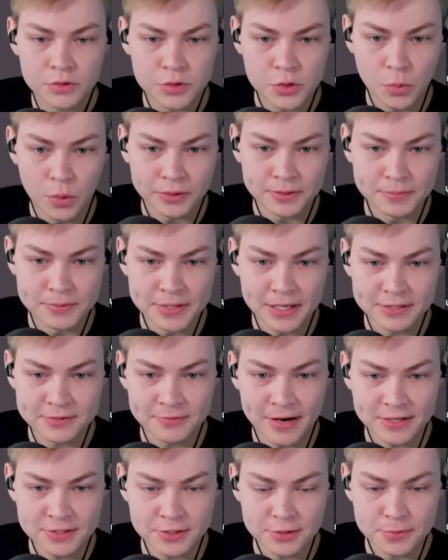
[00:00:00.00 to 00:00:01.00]
you want them dead as
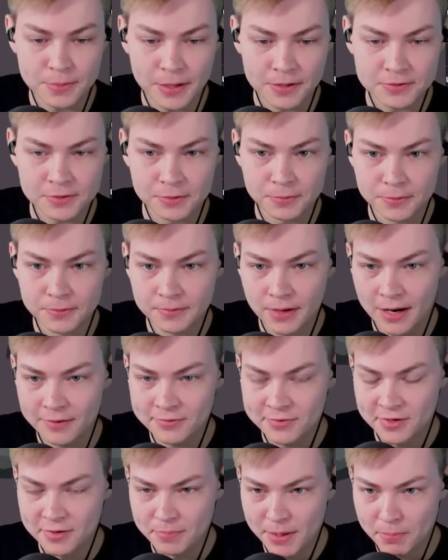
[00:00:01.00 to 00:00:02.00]
fast as possible. I've
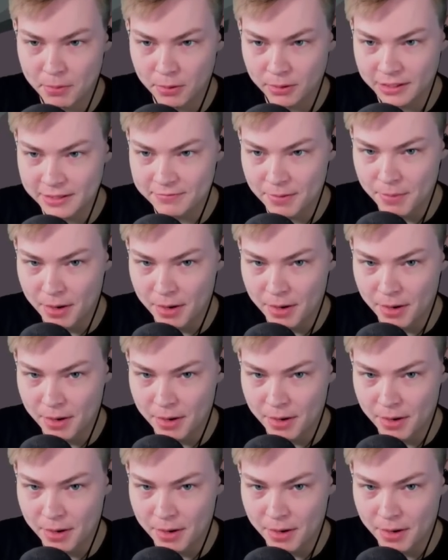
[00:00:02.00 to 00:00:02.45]
seen people leave them